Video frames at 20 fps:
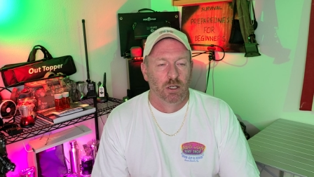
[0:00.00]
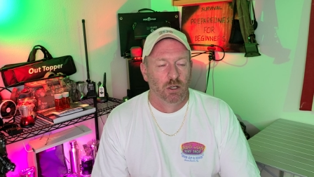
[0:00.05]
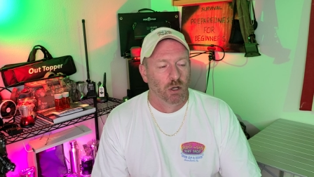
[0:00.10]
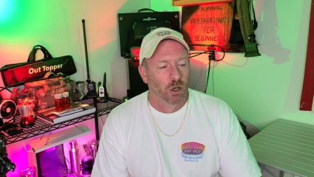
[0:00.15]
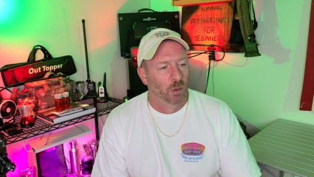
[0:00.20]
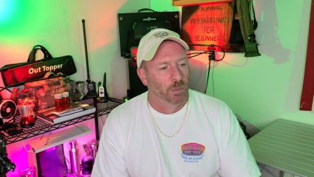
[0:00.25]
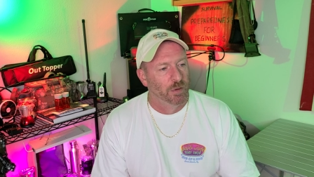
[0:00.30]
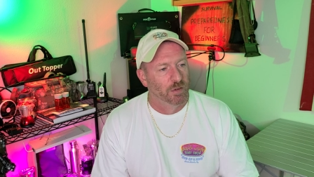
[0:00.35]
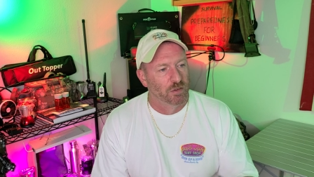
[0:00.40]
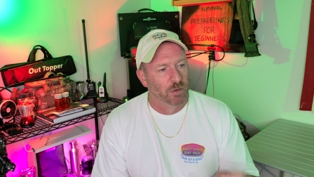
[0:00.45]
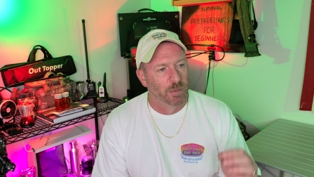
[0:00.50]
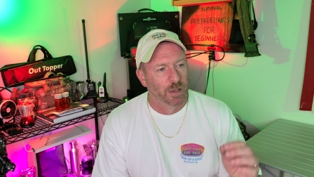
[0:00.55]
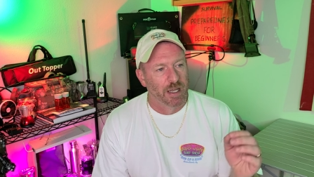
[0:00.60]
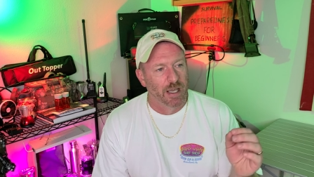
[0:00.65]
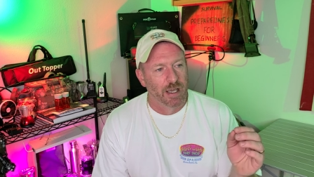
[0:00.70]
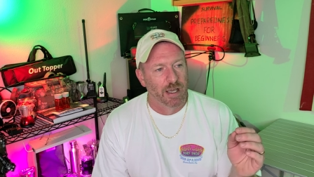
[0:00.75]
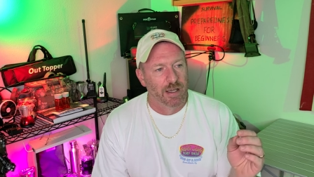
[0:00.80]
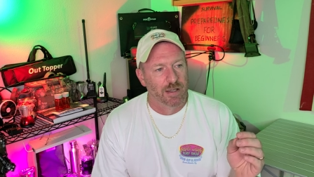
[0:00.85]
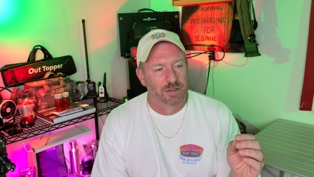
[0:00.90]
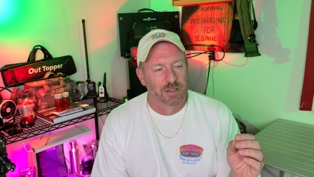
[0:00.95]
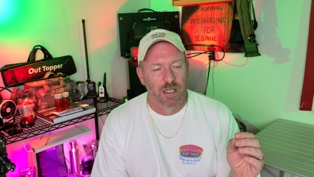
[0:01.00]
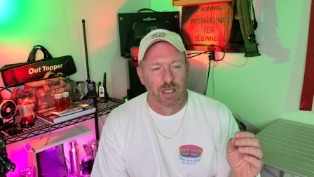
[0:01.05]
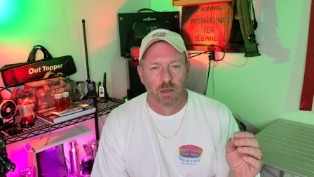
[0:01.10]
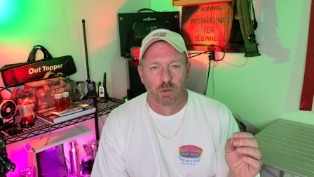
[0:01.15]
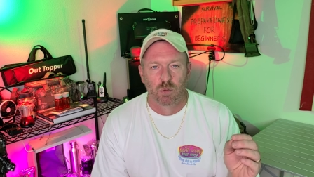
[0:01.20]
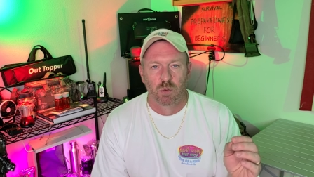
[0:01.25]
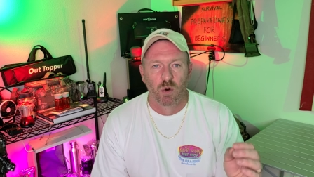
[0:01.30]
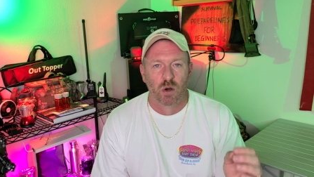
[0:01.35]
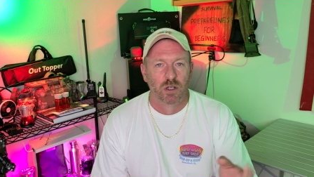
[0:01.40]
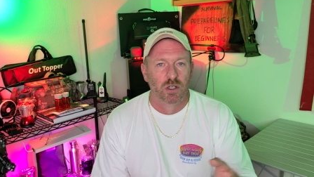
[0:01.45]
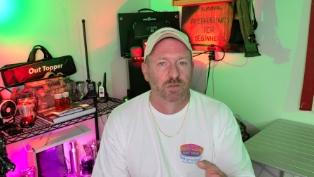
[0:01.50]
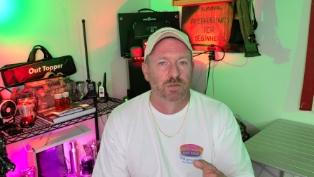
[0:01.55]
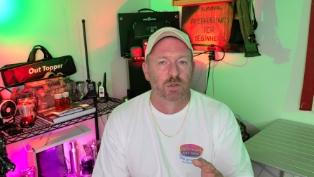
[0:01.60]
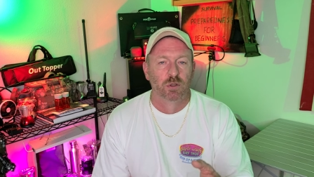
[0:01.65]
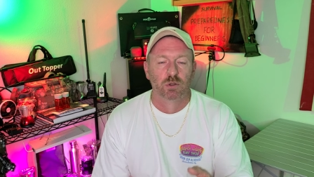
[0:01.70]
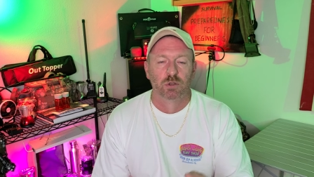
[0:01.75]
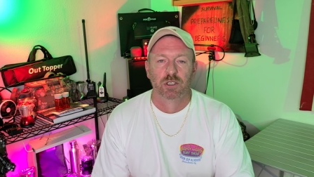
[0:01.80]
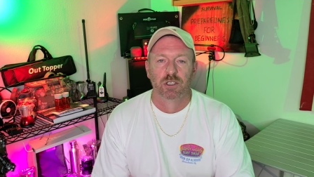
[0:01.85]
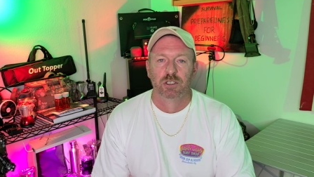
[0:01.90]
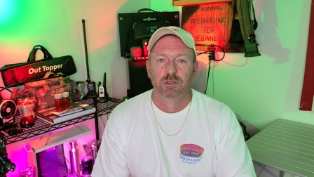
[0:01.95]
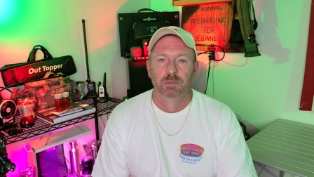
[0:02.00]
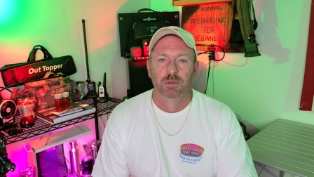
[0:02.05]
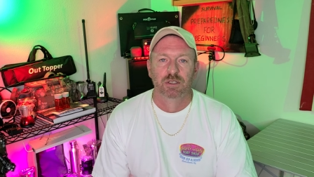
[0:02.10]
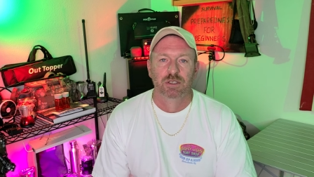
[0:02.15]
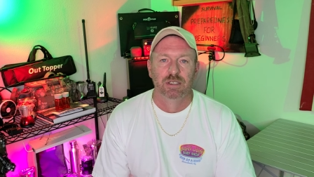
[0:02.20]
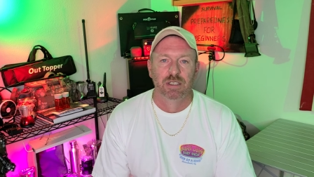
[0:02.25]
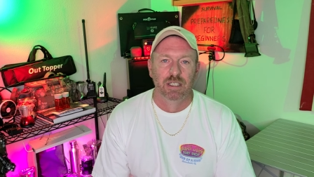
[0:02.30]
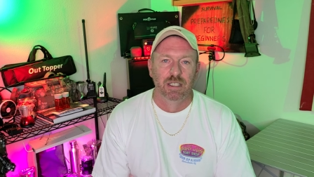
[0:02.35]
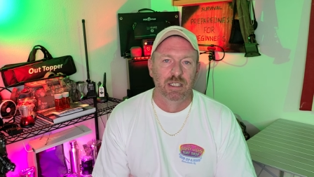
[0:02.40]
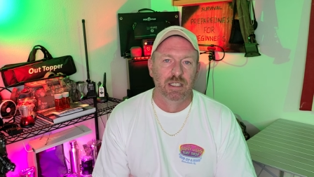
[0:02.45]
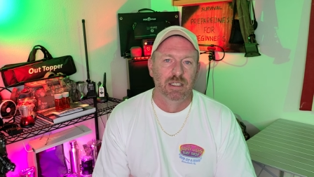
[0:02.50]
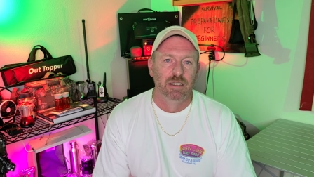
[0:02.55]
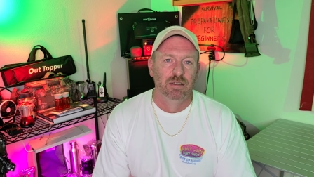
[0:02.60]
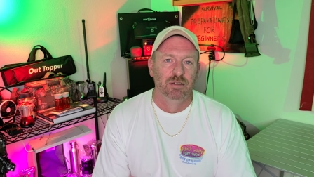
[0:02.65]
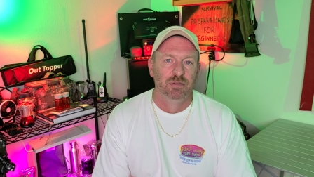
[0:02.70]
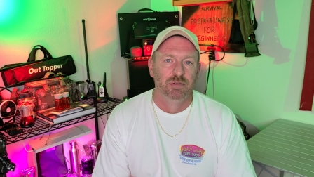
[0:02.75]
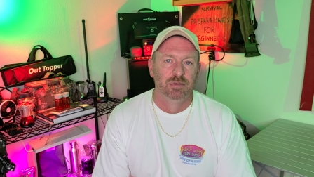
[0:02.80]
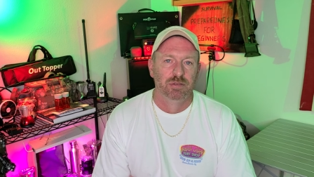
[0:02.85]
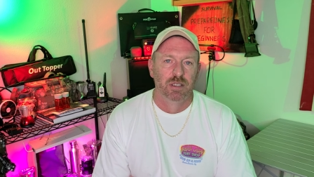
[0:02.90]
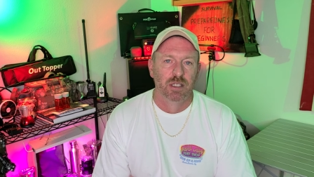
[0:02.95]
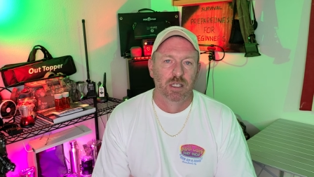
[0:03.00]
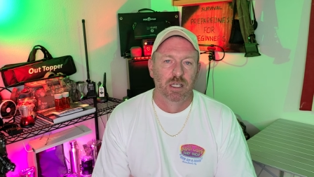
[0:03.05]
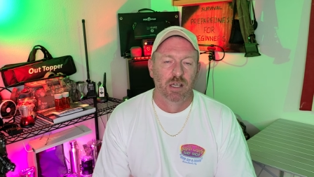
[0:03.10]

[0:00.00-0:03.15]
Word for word: Hope everybody has a wonderful Christmas Eve.